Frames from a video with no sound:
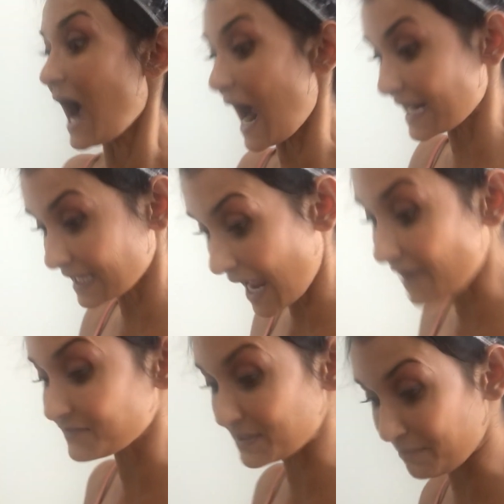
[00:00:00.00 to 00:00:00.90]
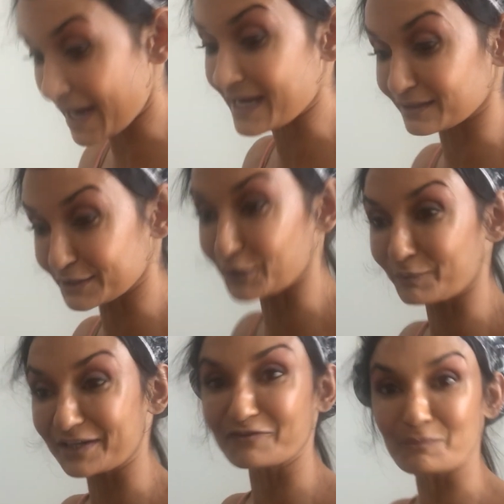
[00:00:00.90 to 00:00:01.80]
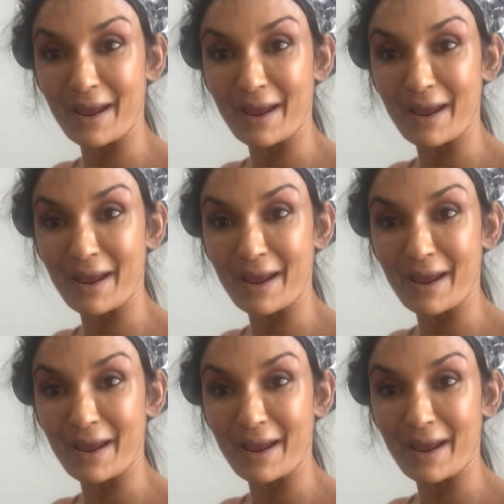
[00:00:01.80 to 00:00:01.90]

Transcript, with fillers: I have to make a little bit of a